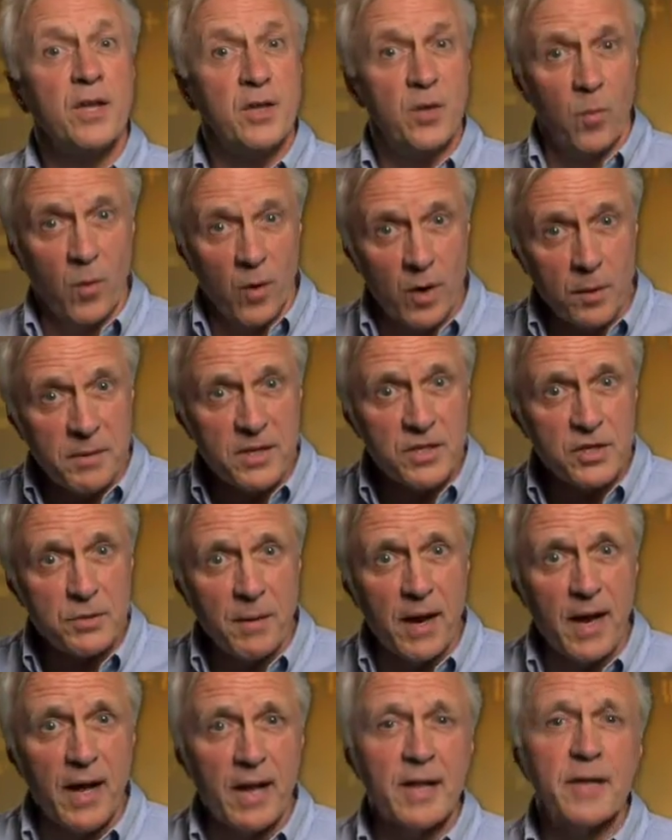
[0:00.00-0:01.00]
You want to be
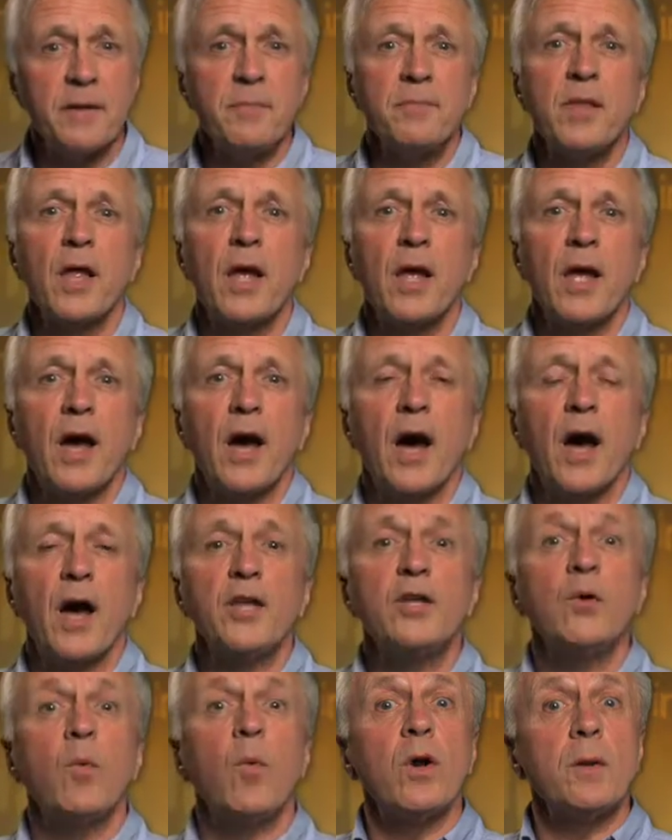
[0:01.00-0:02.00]
smiling.
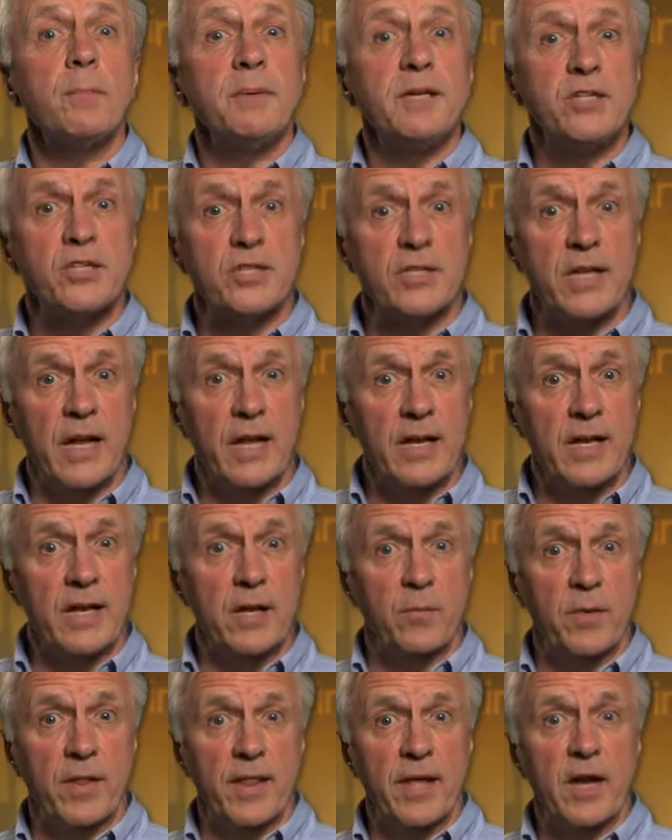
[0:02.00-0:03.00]
You want to be
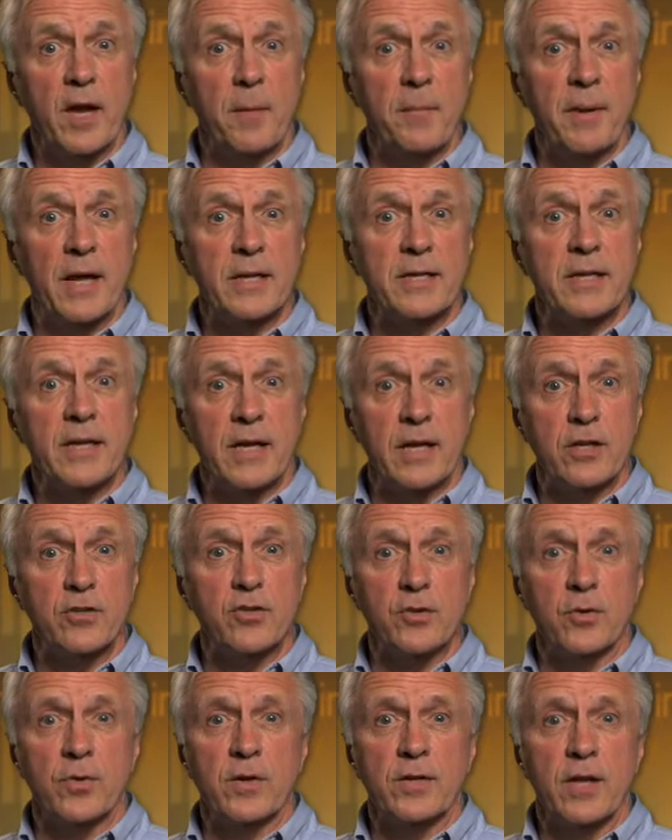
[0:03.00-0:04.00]
standing when they come out to
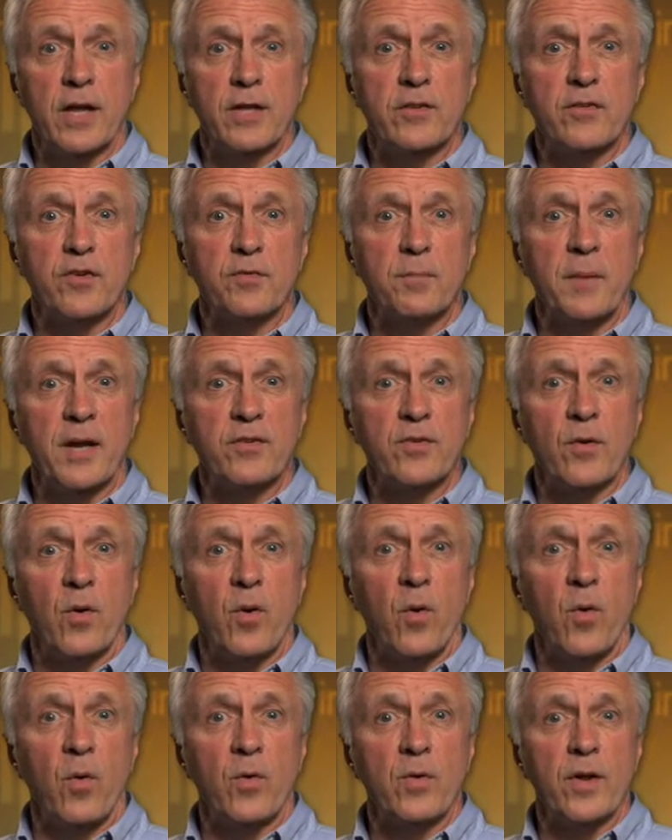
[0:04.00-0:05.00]
get you. It just makes a
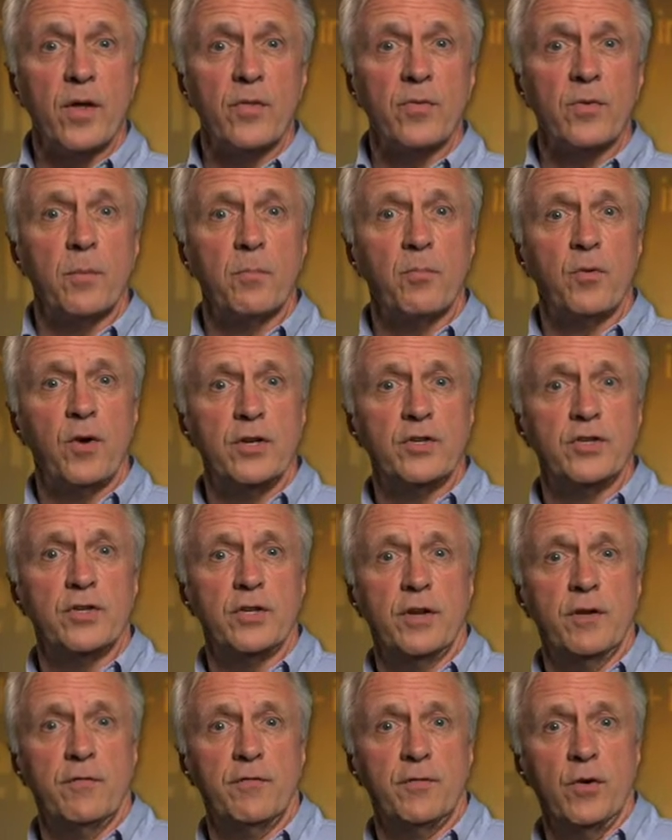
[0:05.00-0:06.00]
whole nother
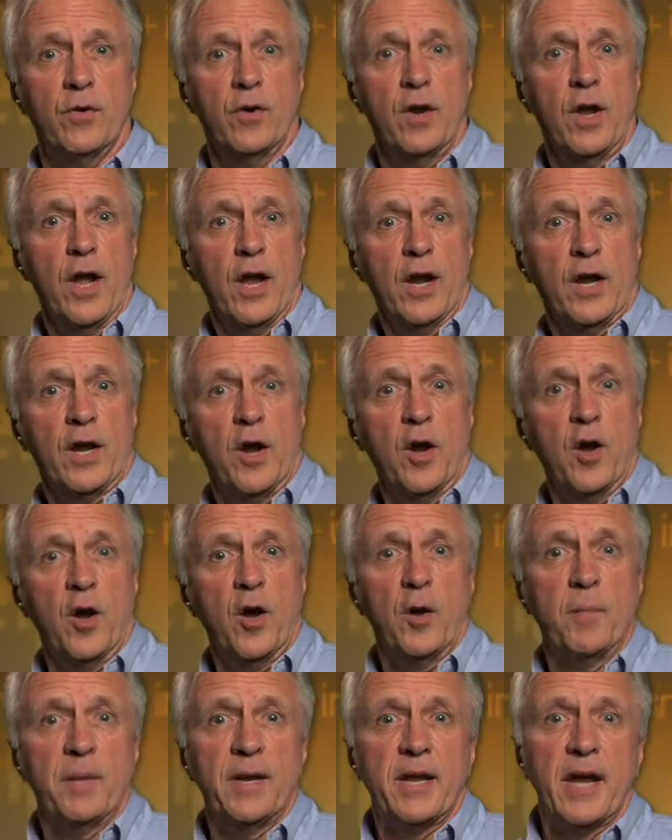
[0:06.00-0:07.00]
impression if you're
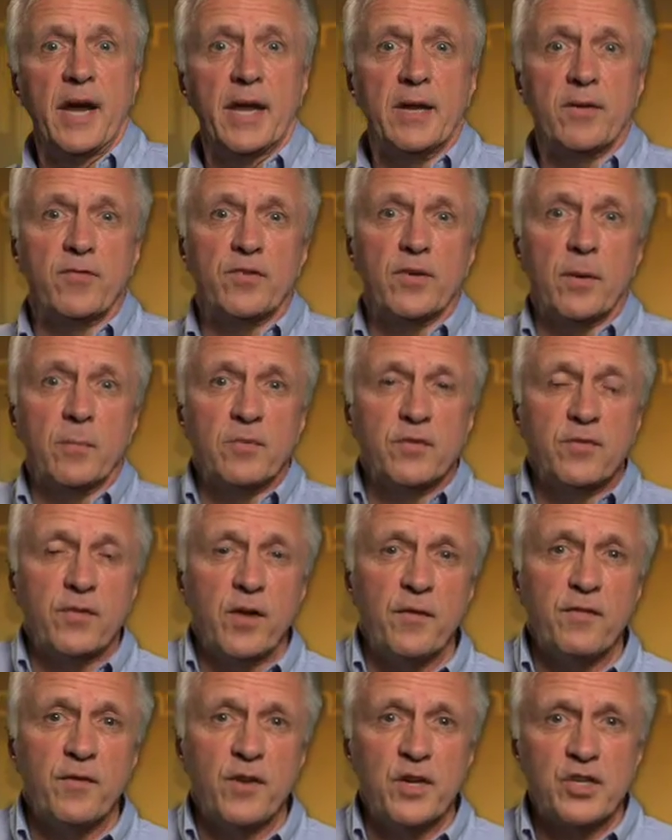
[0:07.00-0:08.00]
coming out of some
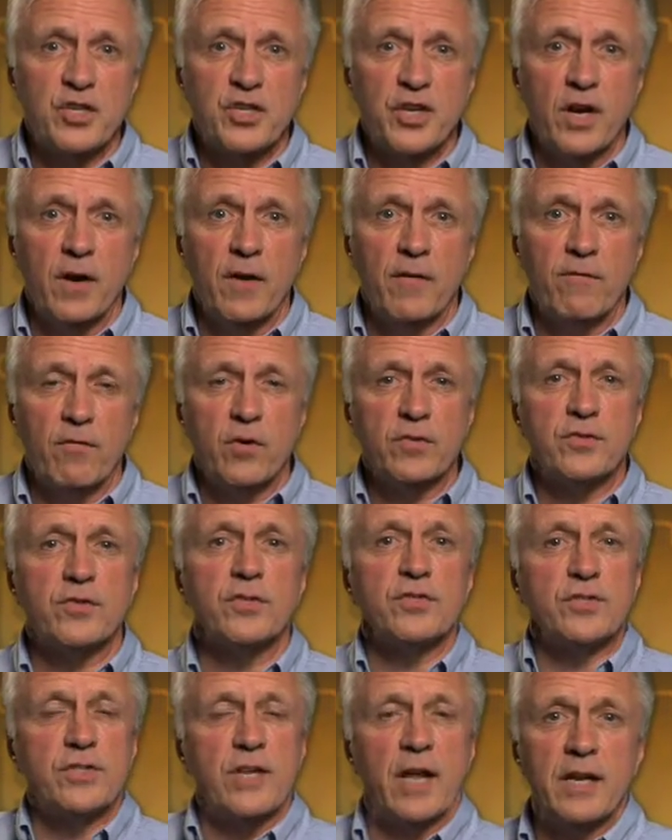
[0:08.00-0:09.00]
stuffy chair
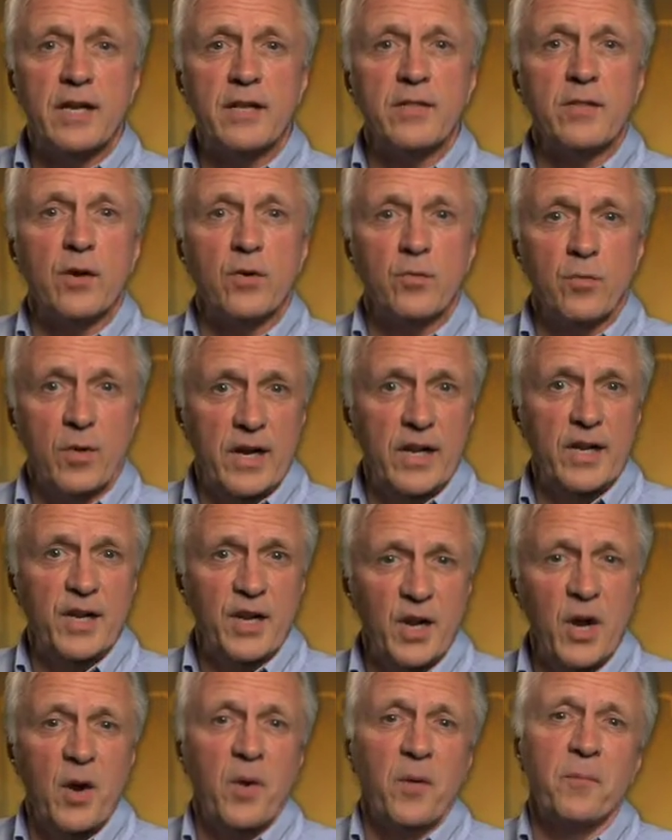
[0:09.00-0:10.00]
versus standing there ready
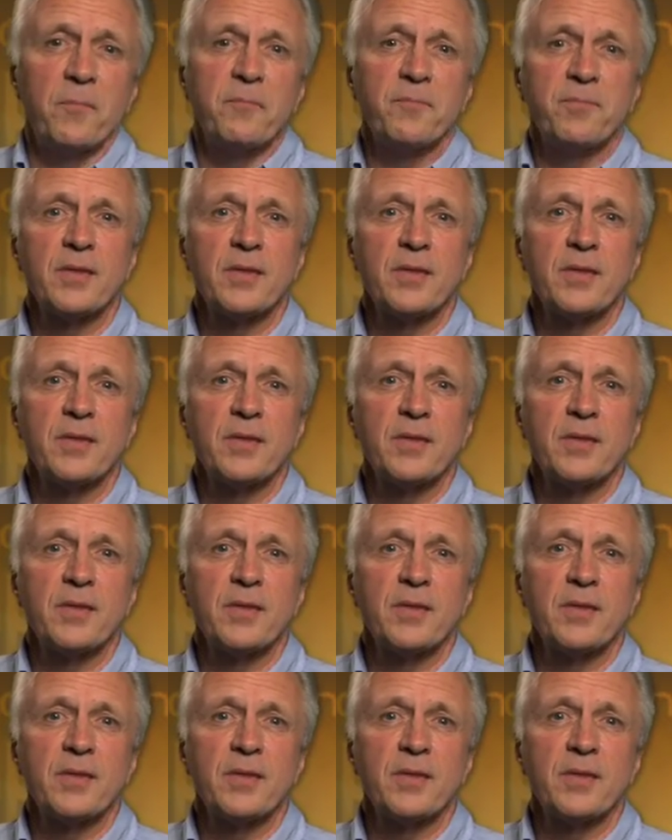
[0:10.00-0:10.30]
to go.